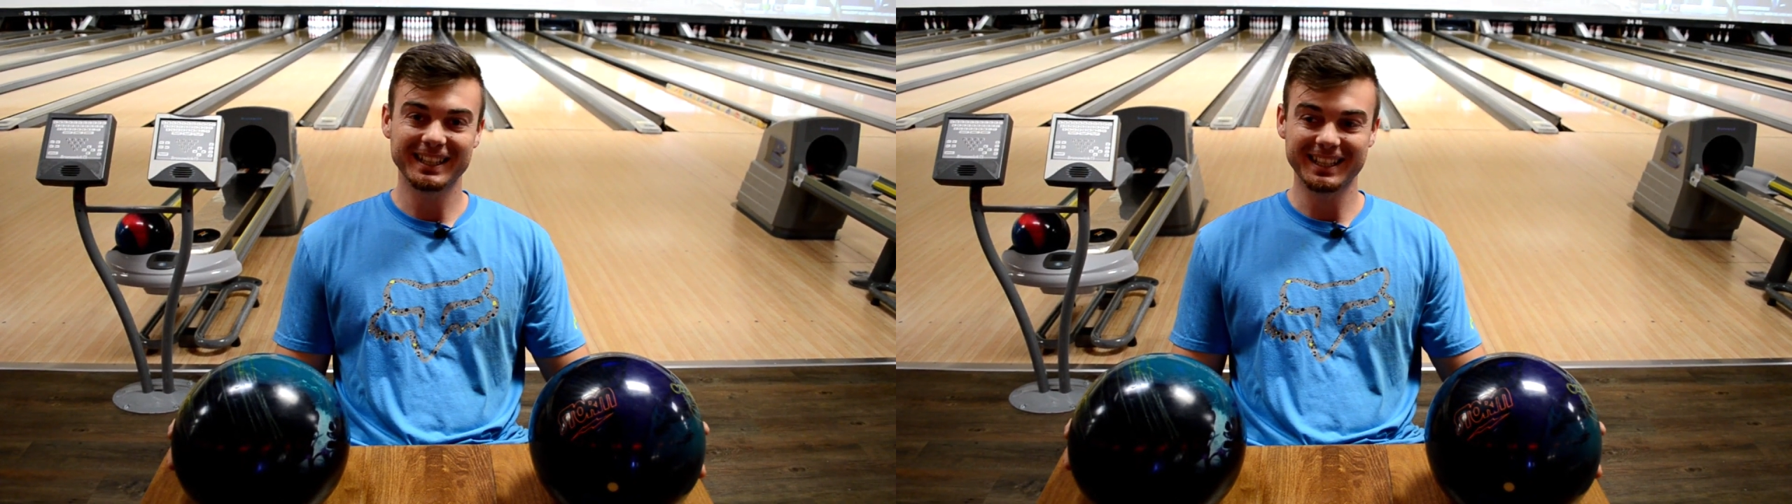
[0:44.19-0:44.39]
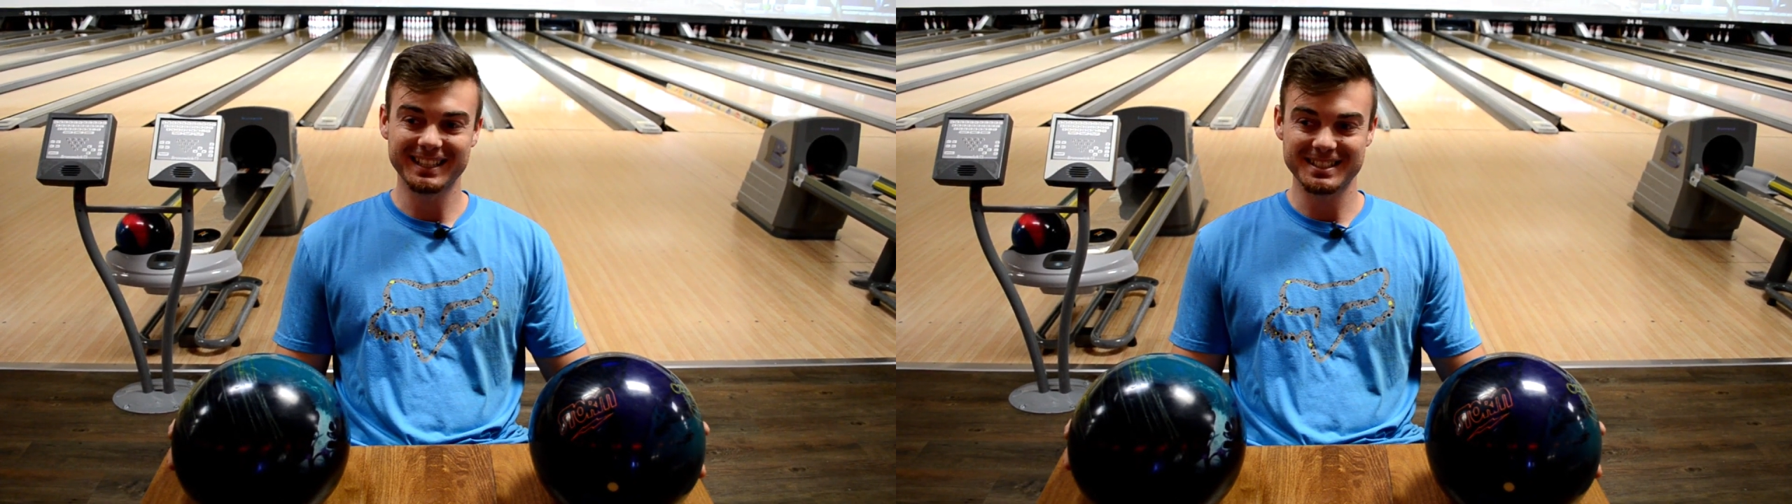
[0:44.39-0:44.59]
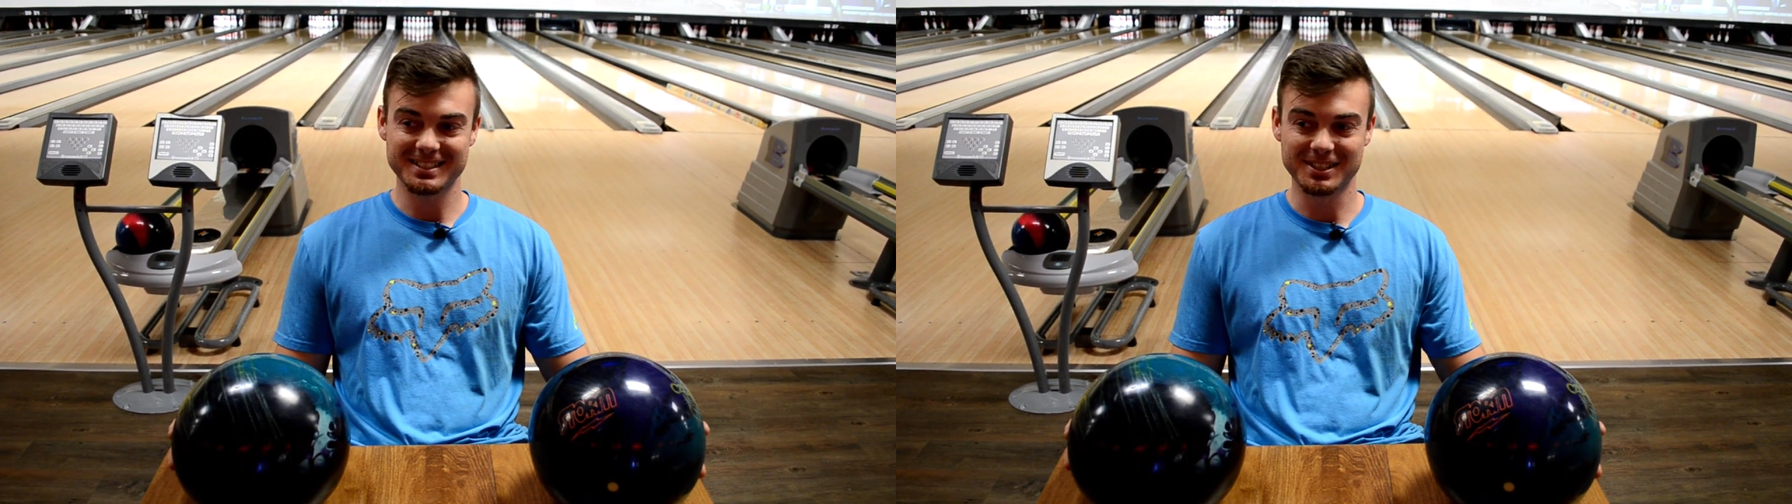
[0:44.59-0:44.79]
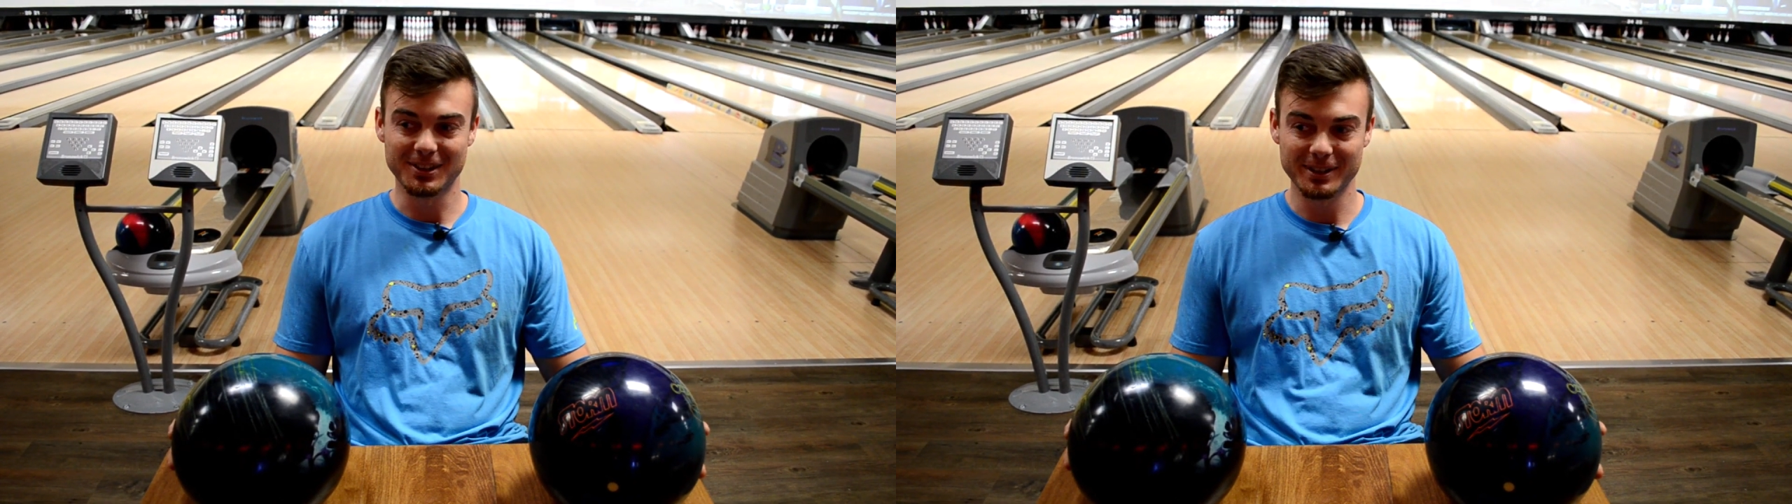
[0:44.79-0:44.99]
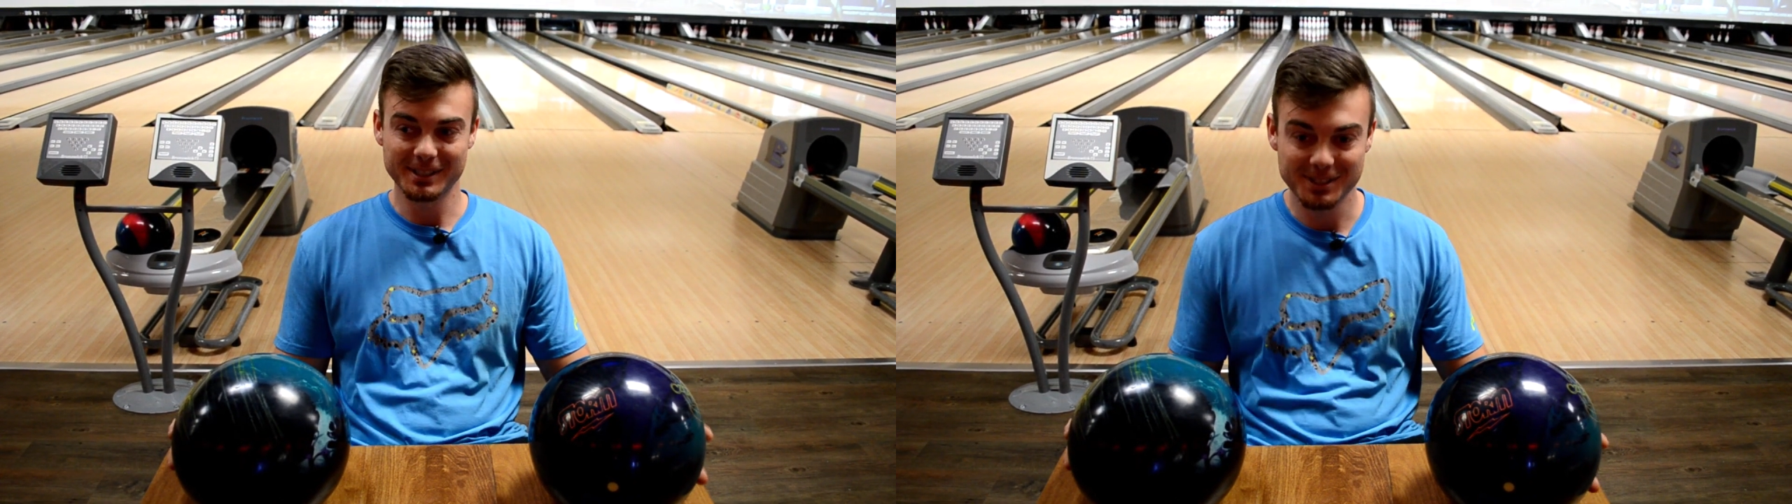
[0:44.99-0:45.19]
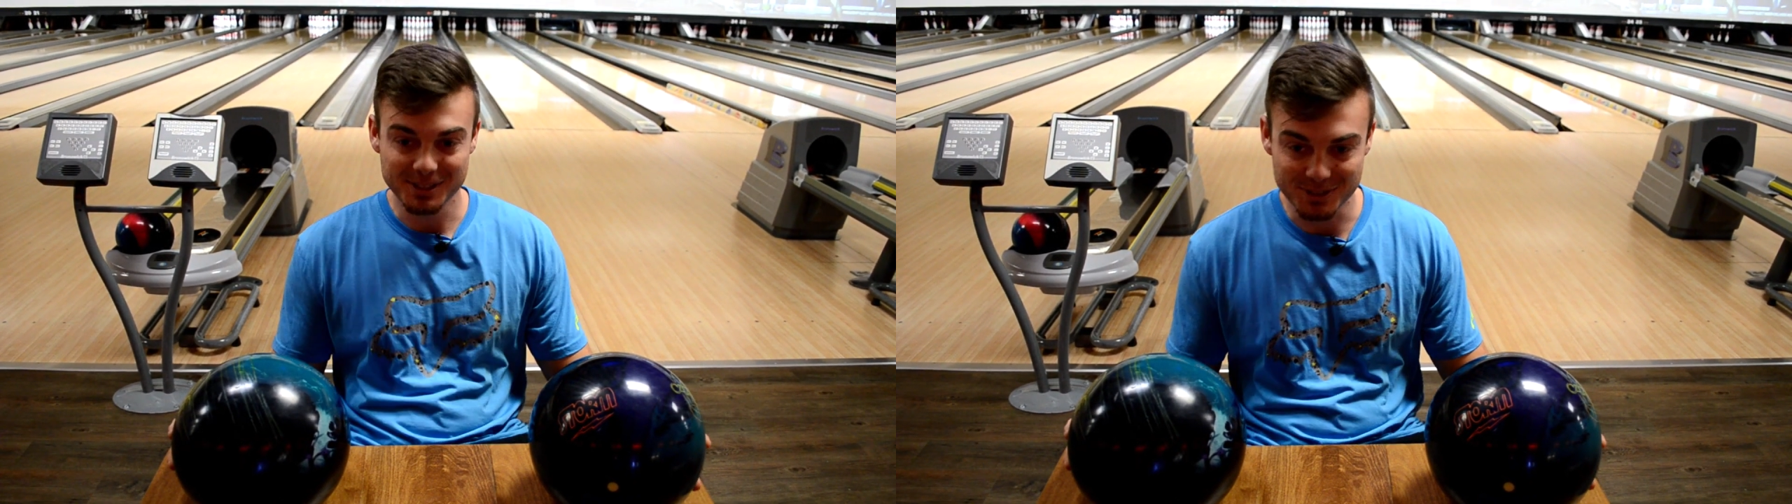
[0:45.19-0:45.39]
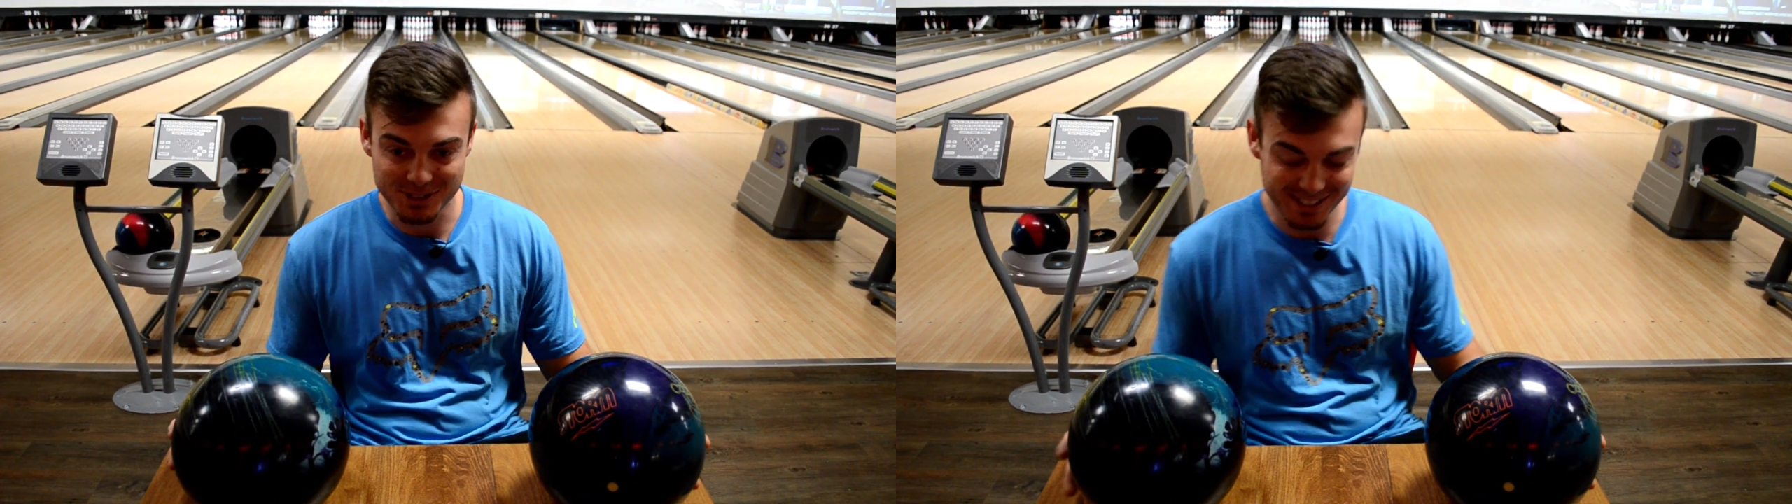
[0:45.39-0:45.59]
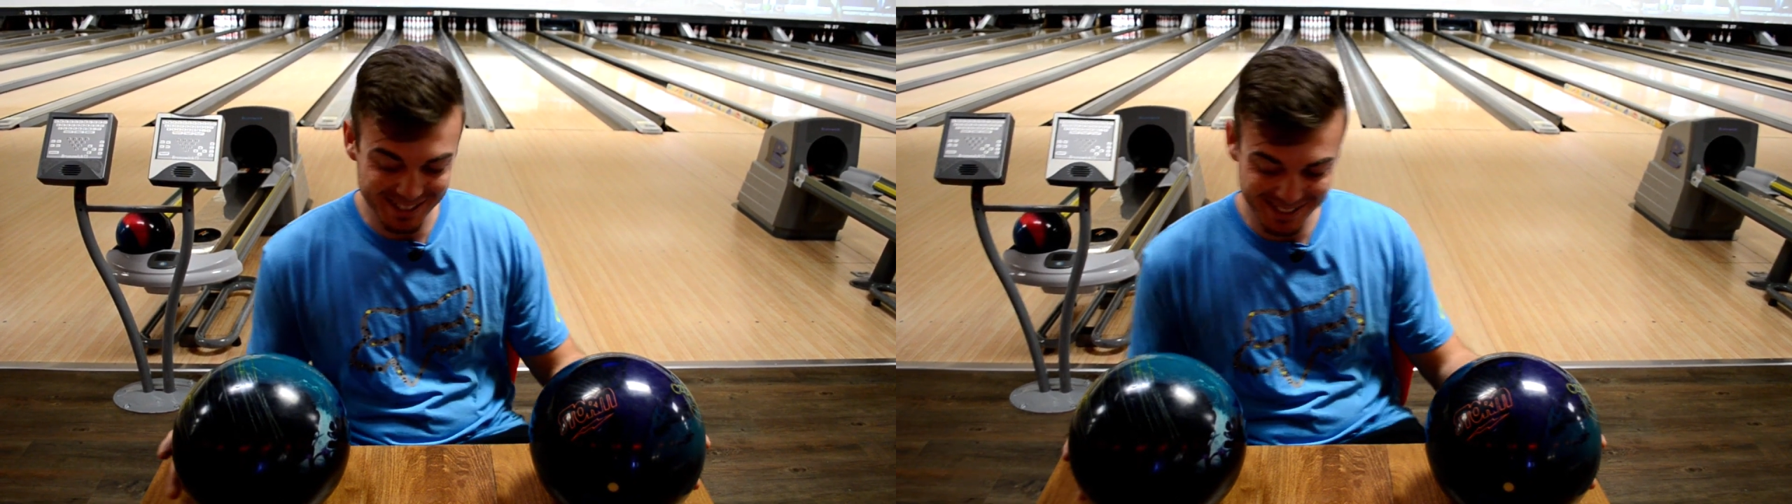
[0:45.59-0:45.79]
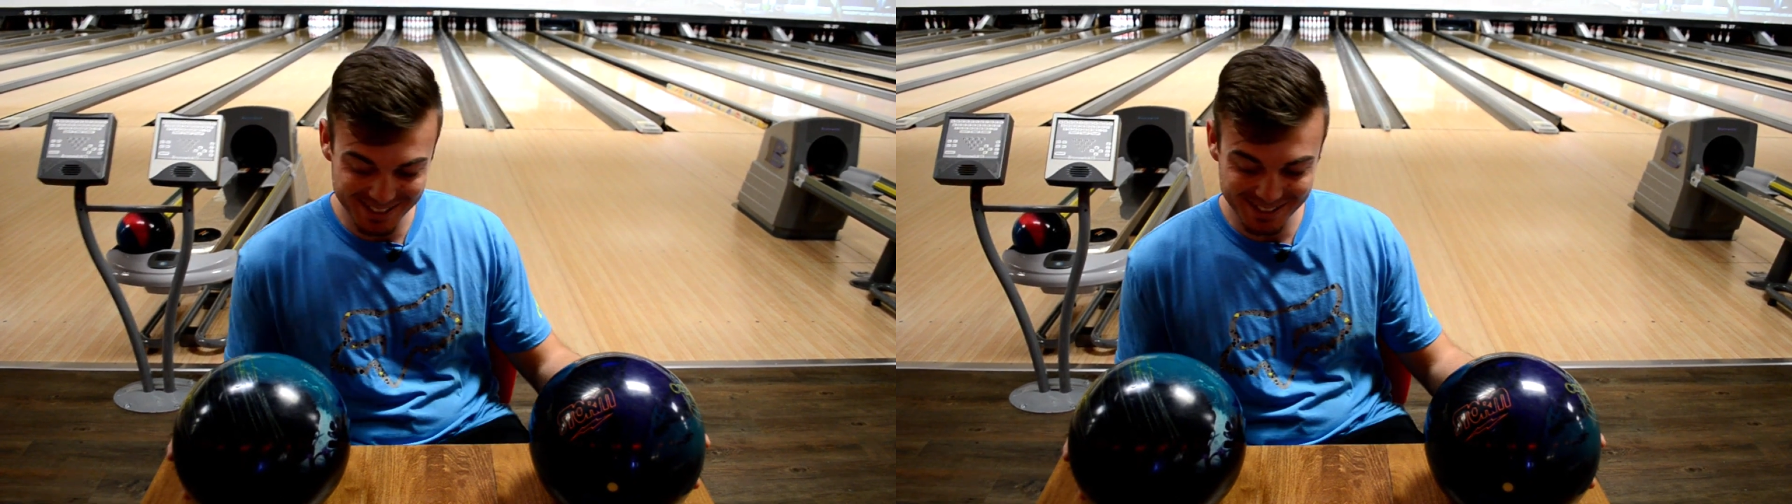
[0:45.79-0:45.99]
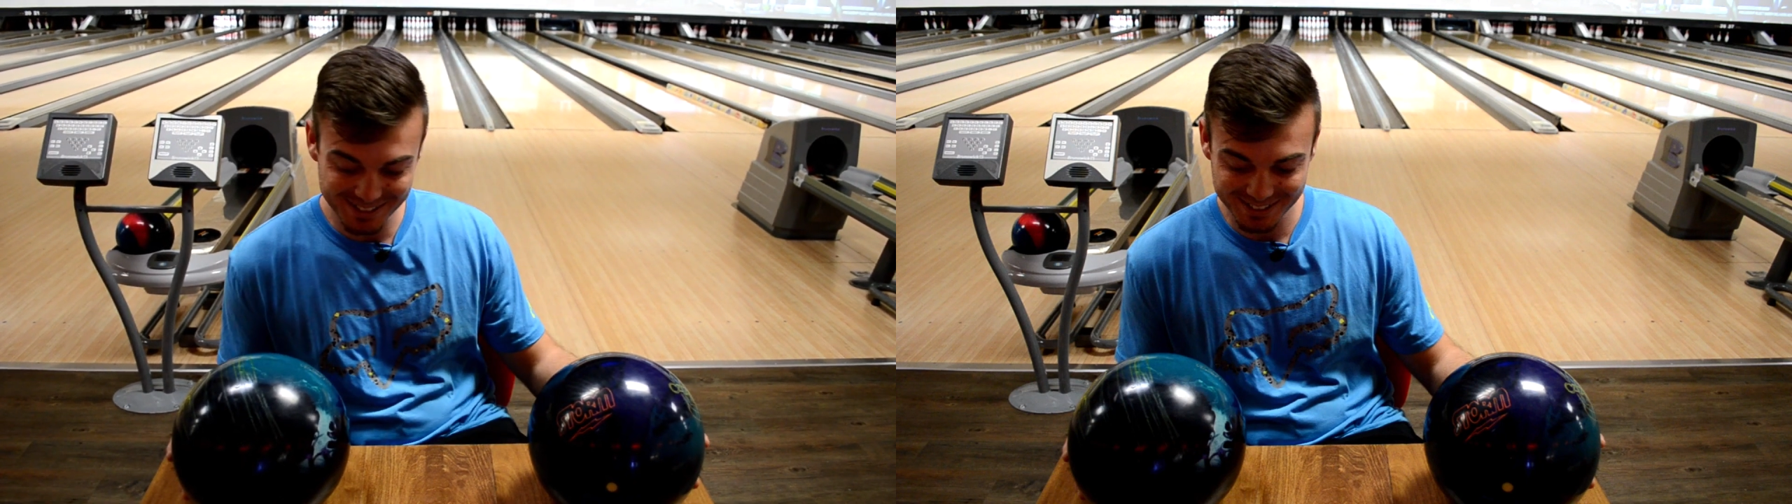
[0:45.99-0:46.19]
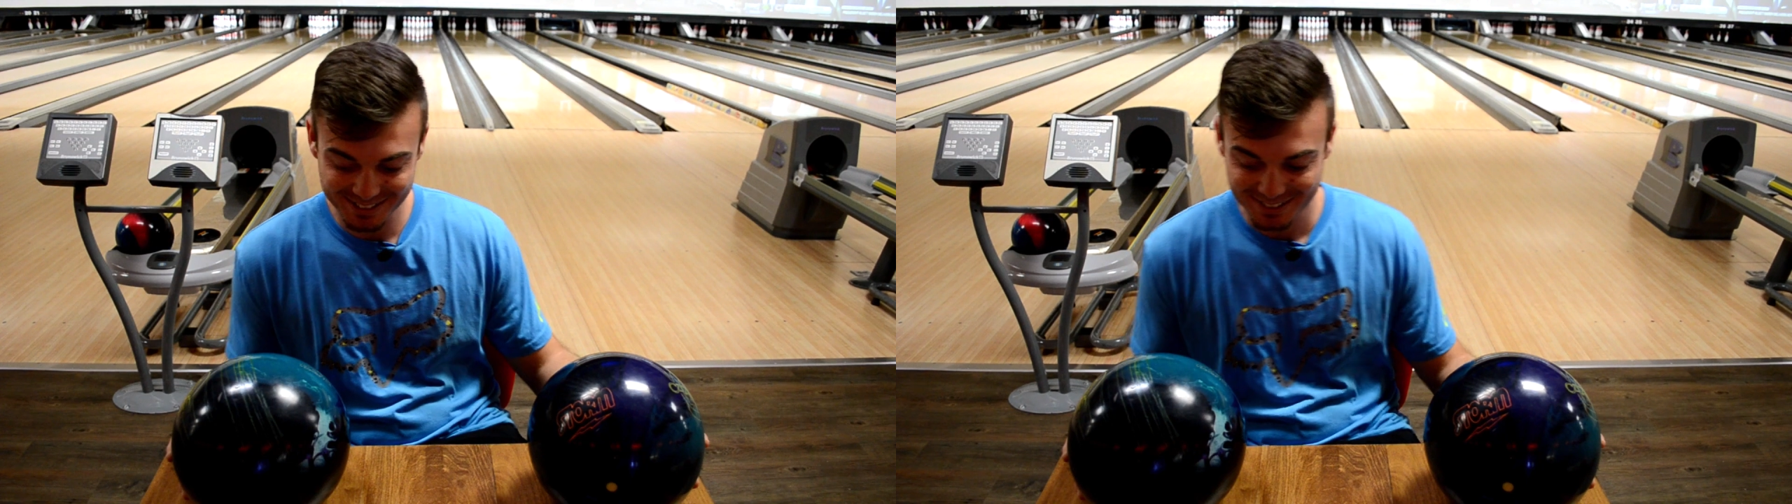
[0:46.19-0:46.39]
is going to sit here